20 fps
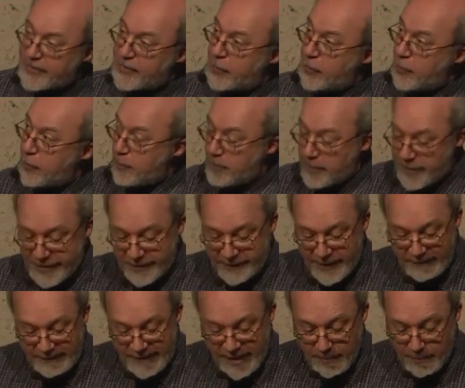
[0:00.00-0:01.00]
tomb was a
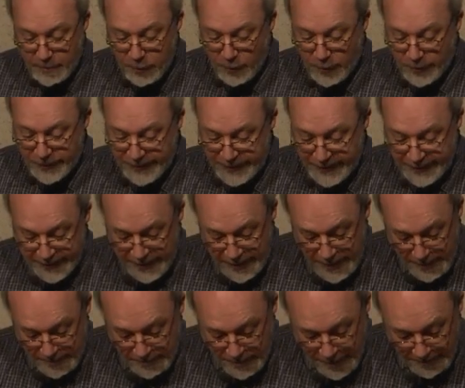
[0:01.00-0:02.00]
very important
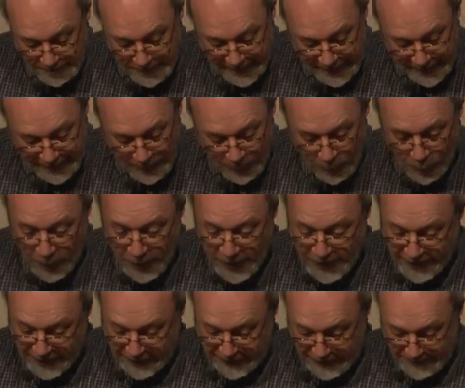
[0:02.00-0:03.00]
public
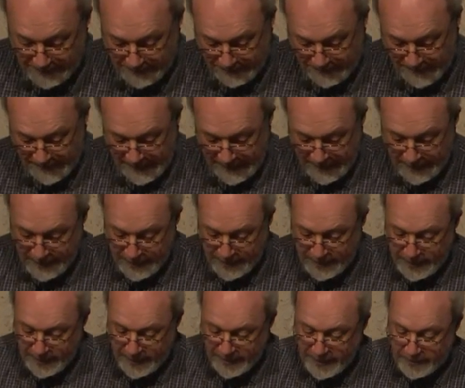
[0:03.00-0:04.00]
work.
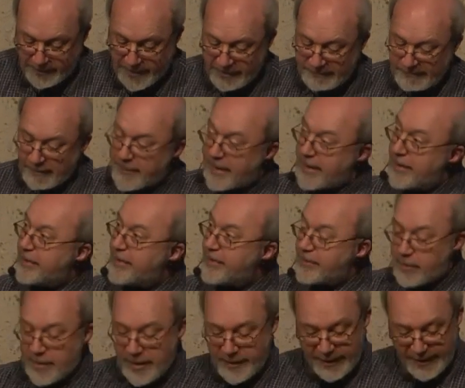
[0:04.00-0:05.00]
The
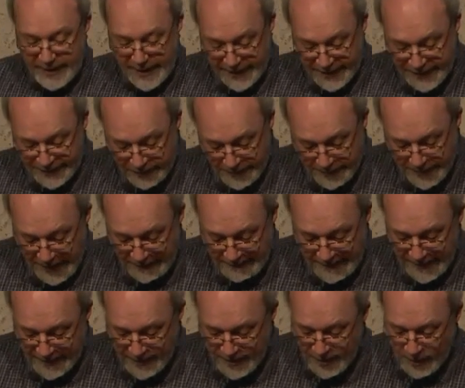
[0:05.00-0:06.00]
pyramids where the kings were
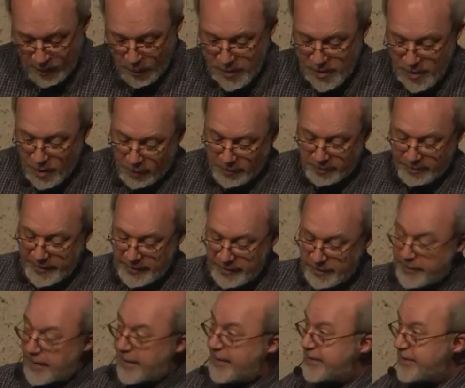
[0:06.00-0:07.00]
buried were not
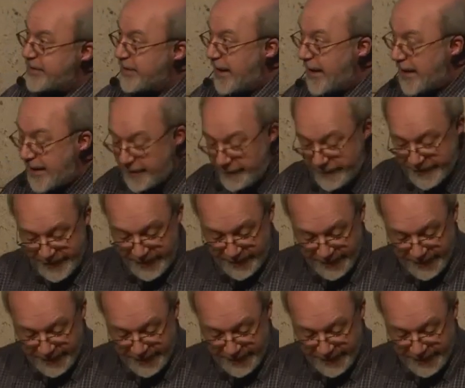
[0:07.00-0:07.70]
built by slaves,